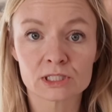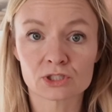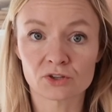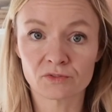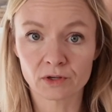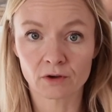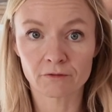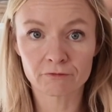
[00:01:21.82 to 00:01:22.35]

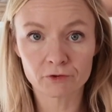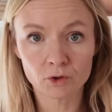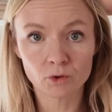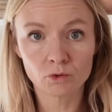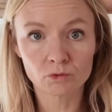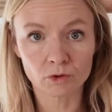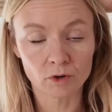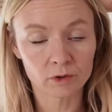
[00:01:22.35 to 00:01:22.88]
serving of
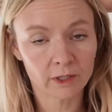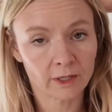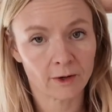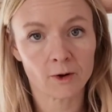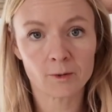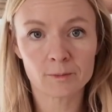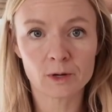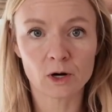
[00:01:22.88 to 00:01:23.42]
food grown in a
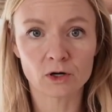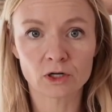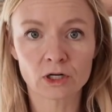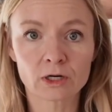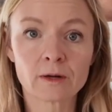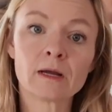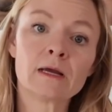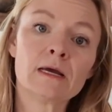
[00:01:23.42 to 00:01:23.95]
home
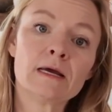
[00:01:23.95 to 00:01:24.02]
garden